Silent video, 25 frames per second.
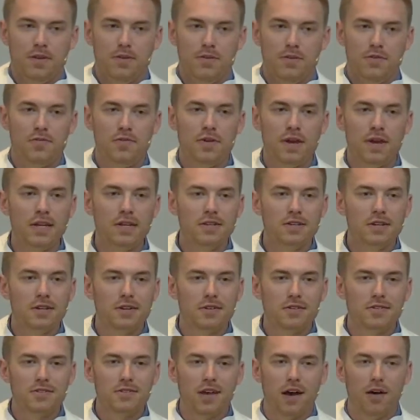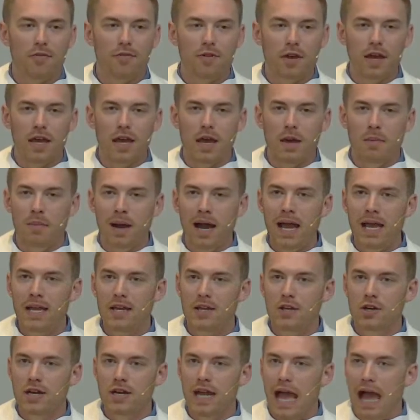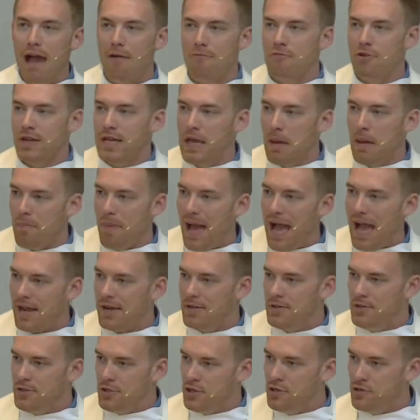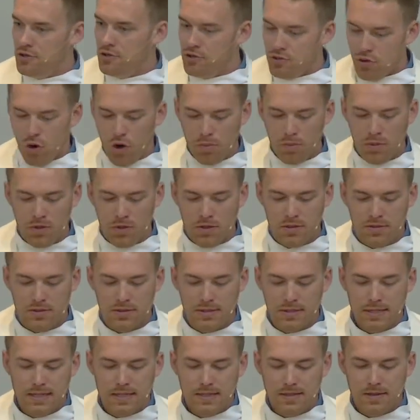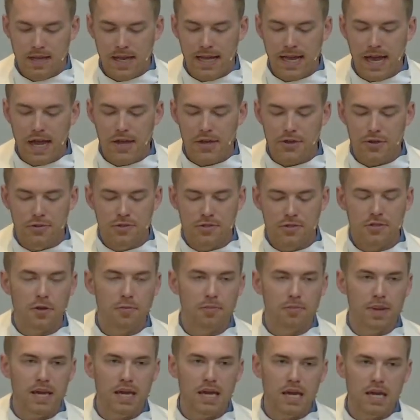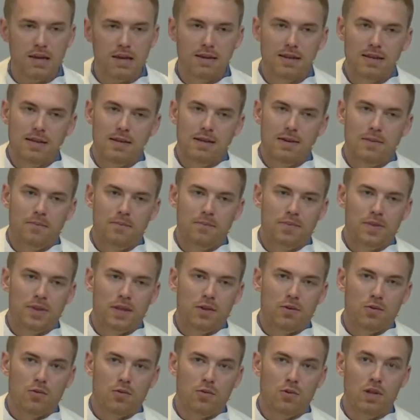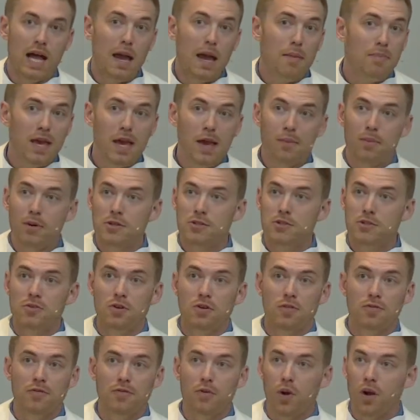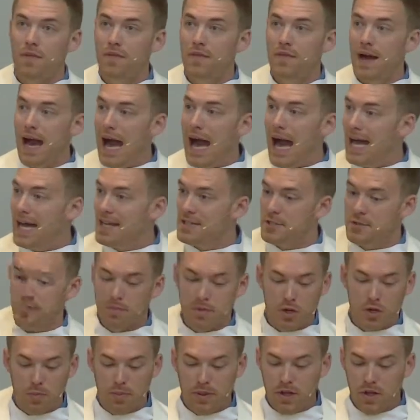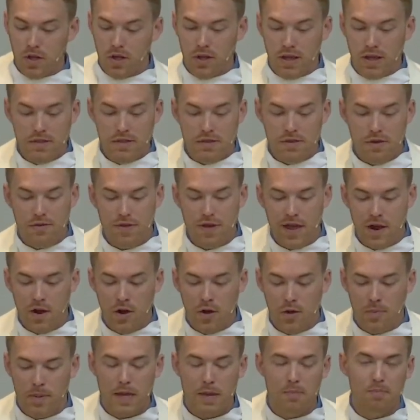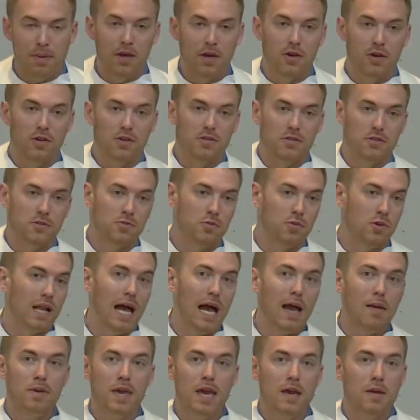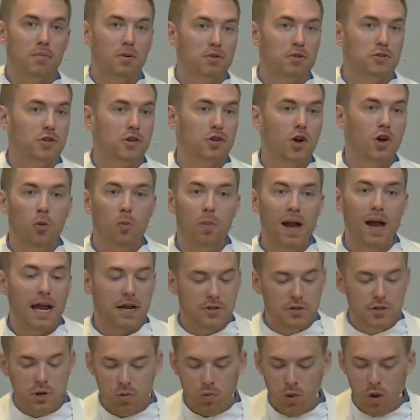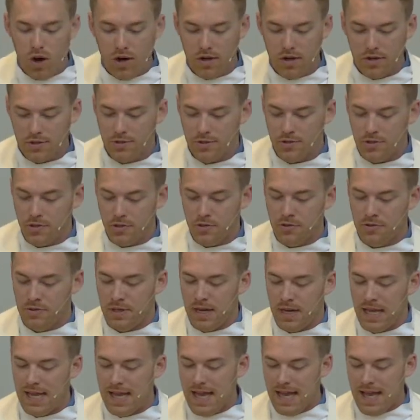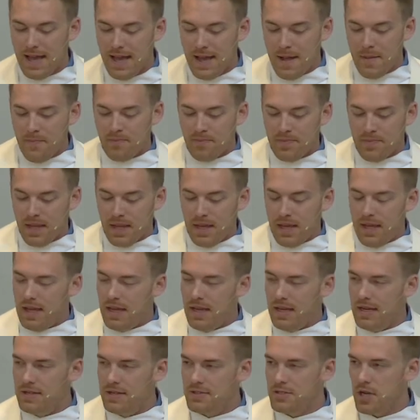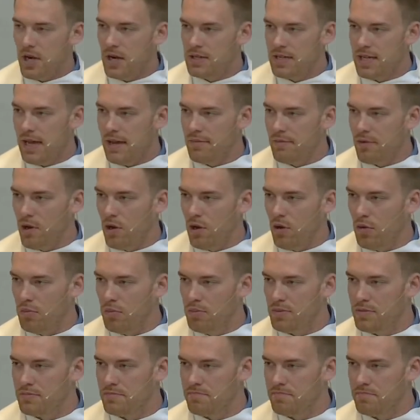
You think to yourself, am I going to ever get back to normal like I used to be? Will I be able to afford the hospital bill and the therapy bills? Will I be able to go back to work soon? And it's hard to have hope.